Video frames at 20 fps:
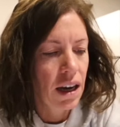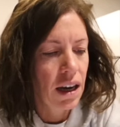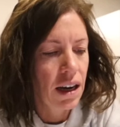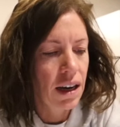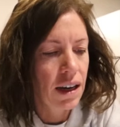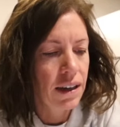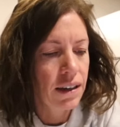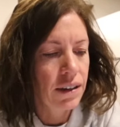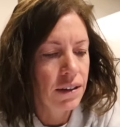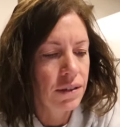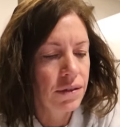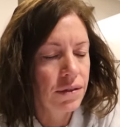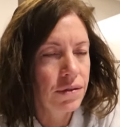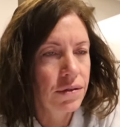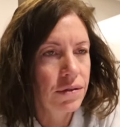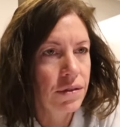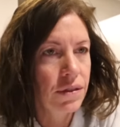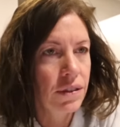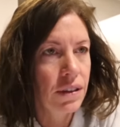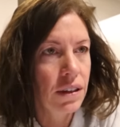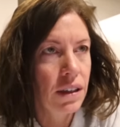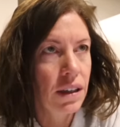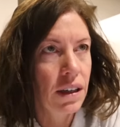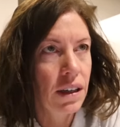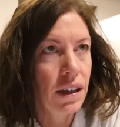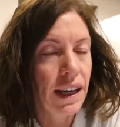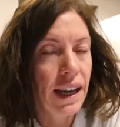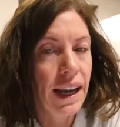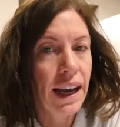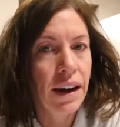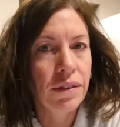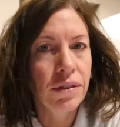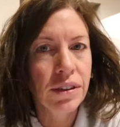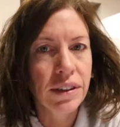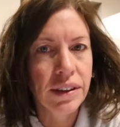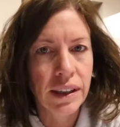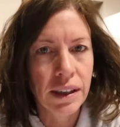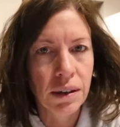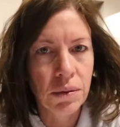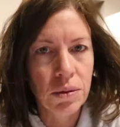of uh,
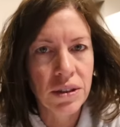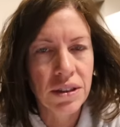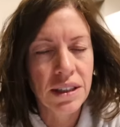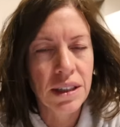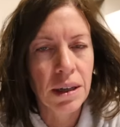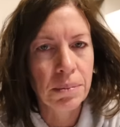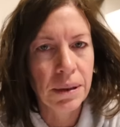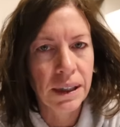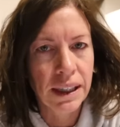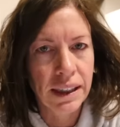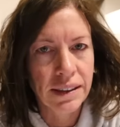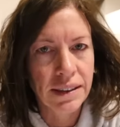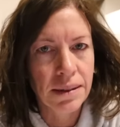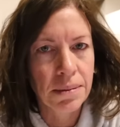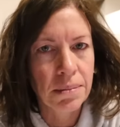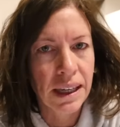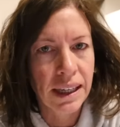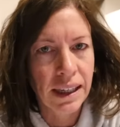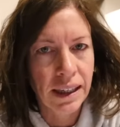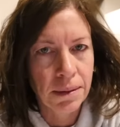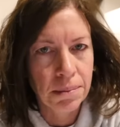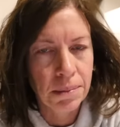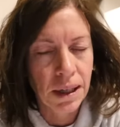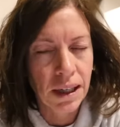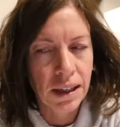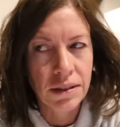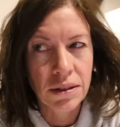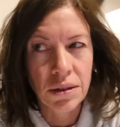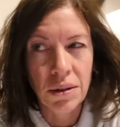everything was dumping into my inbox.